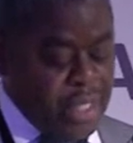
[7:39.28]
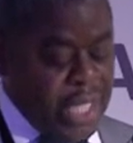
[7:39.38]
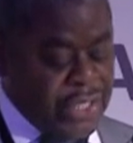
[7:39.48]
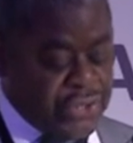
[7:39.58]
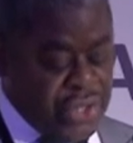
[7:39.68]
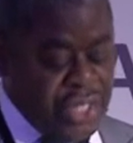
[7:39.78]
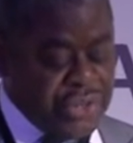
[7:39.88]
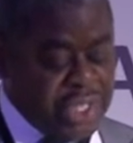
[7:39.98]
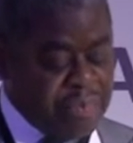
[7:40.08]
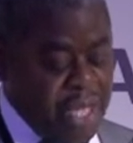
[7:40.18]

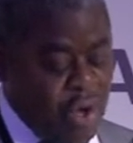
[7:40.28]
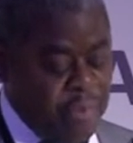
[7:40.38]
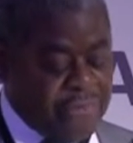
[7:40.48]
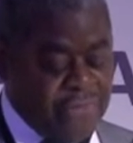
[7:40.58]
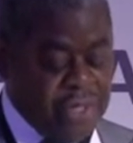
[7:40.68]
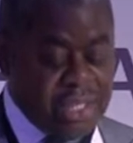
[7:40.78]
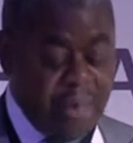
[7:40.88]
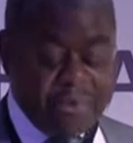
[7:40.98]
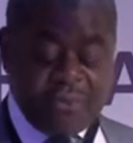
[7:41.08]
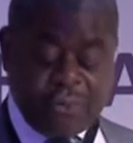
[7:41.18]
Exchanges may opt for a
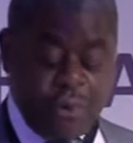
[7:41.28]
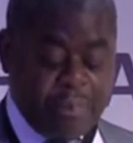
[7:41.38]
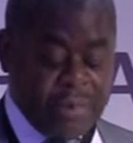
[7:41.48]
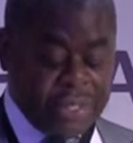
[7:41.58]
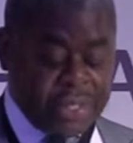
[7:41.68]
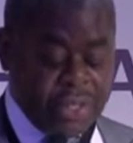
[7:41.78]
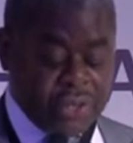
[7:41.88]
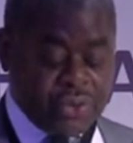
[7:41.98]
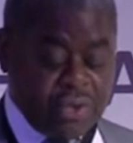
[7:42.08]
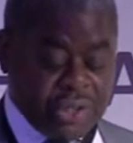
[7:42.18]
number of corporate
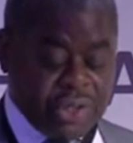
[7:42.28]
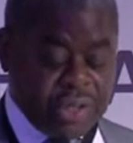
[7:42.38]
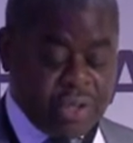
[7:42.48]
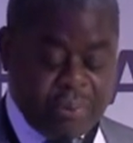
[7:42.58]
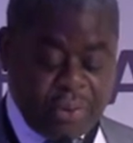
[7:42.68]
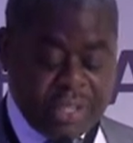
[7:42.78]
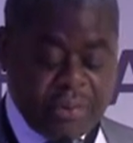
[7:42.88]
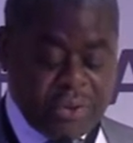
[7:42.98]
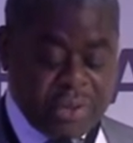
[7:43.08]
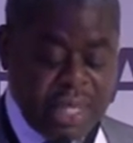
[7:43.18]
structures upon
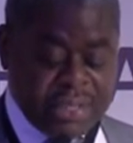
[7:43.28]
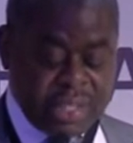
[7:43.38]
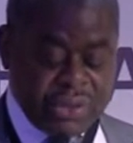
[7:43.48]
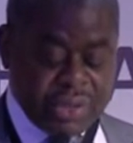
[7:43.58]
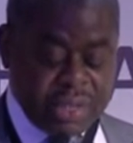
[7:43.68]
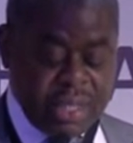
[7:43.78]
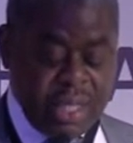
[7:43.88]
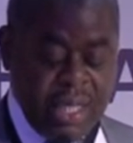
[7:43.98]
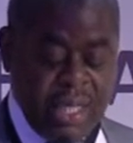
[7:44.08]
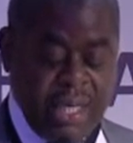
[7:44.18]
demutualization.
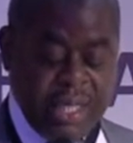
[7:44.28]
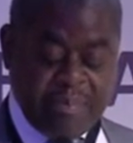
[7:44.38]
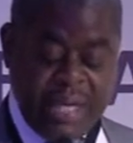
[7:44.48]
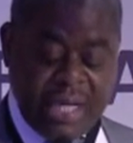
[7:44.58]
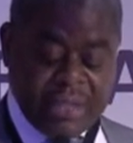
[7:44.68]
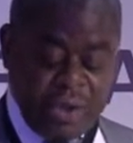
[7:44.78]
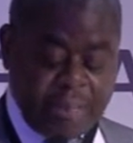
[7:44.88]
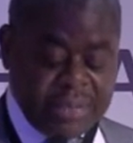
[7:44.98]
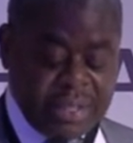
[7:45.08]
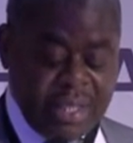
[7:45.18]
It may
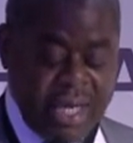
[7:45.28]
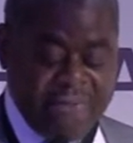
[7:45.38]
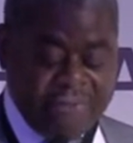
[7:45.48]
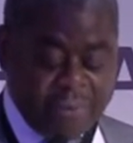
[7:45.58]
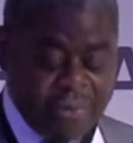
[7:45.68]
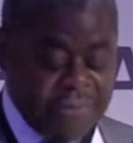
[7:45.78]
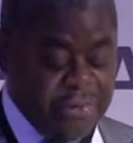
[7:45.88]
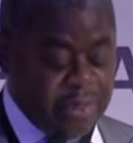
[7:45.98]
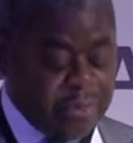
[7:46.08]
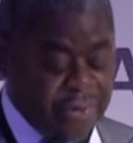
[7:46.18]
adopt a
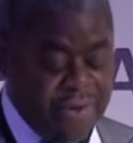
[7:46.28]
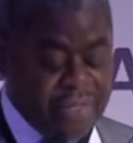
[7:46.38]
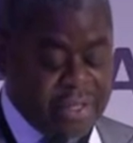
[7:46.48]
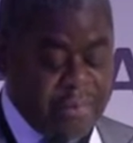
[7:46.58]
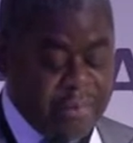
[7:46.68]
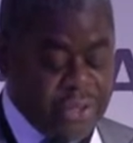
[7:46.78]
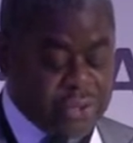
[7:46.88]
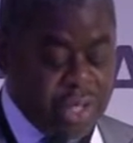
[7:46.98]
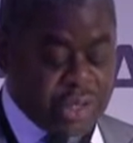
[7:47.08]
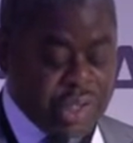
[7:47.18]
for-profit private company
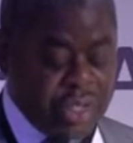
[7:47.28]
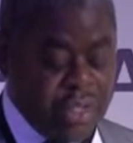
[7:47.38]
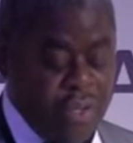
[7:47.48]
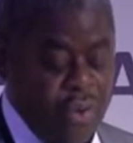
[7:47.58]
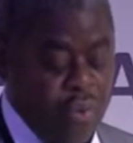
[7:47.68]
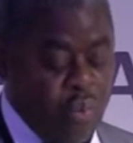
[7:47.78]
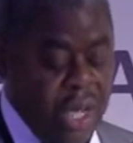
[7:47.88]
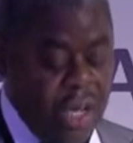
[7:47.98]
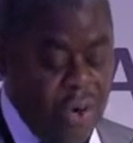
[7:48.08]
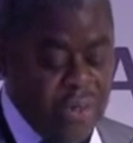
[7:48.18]
structure
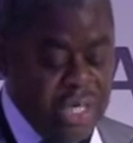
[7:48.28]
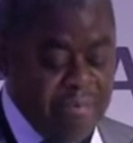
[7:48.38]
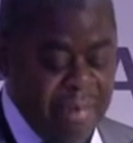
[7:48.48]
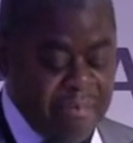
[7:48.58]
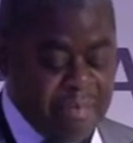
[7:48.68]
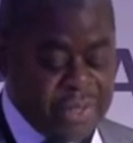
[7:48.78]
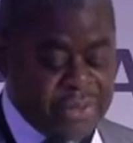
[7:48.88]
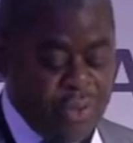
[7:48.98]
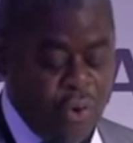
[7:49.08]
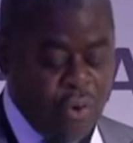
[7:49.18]
where only
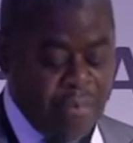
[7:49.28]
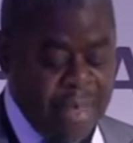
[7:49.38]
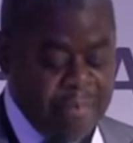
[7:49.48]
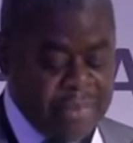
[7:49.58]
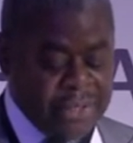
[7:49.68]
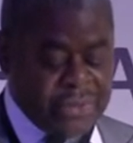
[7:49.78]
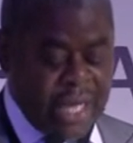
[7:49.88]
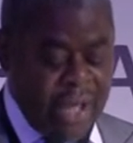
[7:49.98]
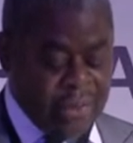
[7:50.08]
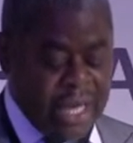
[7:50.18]
members or members
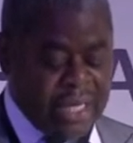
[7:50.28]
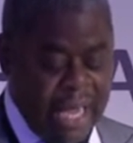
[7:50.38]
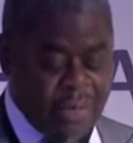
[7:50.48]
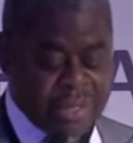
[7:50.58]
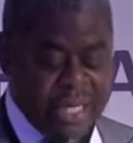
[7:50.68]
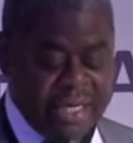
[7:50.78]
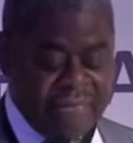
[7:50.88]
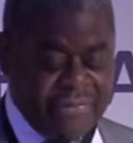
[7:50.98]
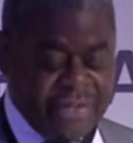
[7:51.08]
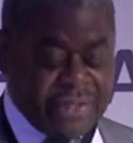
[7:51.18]
and outside
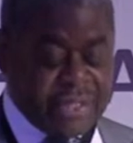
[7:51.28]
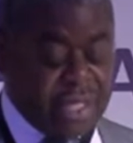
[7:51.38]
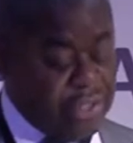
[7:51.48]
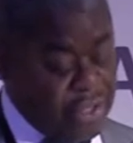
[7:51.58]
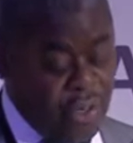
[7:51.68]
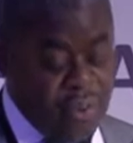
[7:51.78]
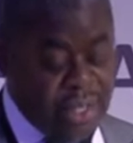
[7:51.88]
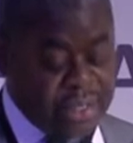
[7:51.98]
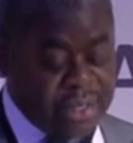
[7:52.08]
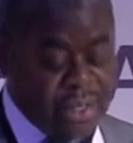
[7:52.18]
investors are the
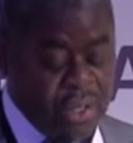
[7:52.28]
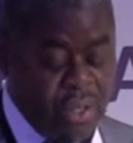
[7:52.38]
owners.